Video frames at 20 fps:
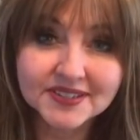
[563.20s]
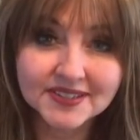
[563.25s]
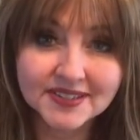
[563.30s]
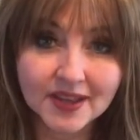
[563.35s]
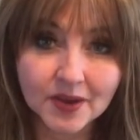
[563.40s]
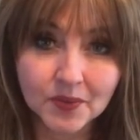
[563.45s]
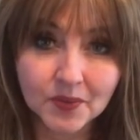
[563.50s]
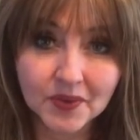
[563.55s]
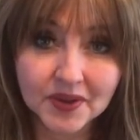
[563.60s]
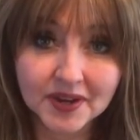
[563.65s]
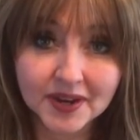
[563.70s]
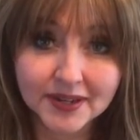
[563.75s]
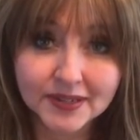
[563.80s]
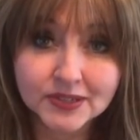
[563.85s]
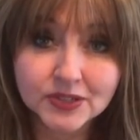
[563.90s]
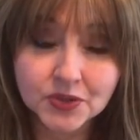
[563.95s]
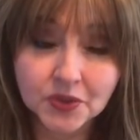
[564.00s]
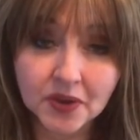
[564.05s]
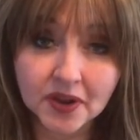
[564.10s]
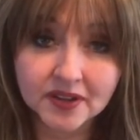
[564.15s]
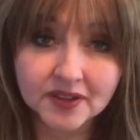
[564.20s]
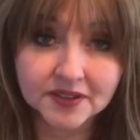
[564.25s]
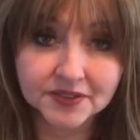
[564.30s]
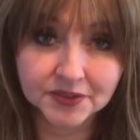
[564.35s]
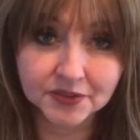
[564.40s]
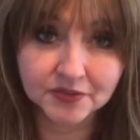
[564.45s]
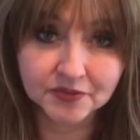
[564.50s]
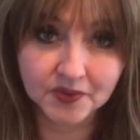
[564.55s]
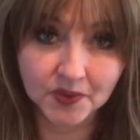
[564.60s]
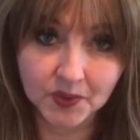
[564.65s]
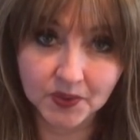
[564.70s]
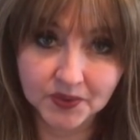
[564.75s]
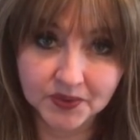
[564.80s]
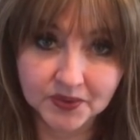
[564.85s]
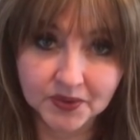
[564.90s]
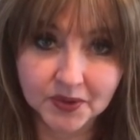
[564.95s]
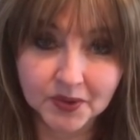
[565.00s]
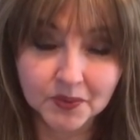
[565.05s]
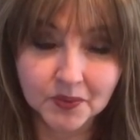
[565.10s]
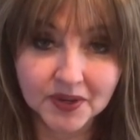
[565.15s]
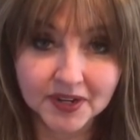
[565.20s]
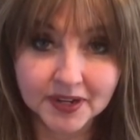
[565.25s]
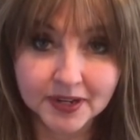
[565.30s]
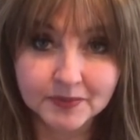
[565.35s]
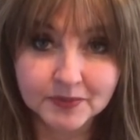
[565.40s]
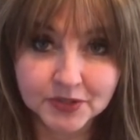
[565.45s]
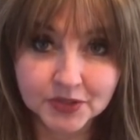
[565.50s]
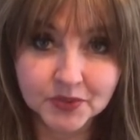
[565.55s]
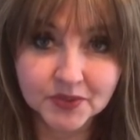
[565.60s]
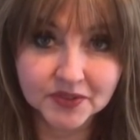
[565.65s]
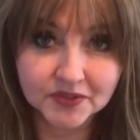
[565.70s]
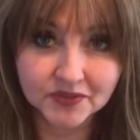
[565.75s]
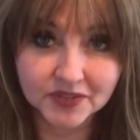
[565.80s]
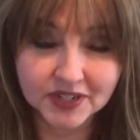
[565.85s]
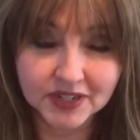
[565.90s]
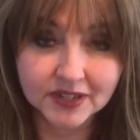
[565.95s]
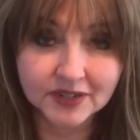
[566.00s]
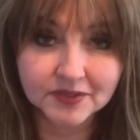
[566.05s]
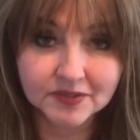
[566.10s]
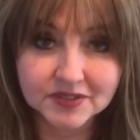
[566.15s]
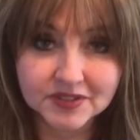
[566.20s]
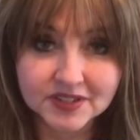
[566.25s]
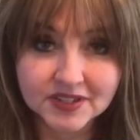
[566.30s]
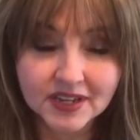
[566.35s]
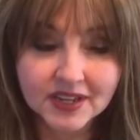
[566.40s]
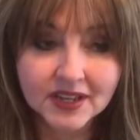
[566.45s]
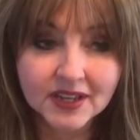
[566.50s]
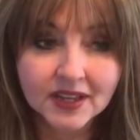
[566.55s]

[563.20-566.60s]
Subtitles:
that when I talk on the phone or when I'm doing videos,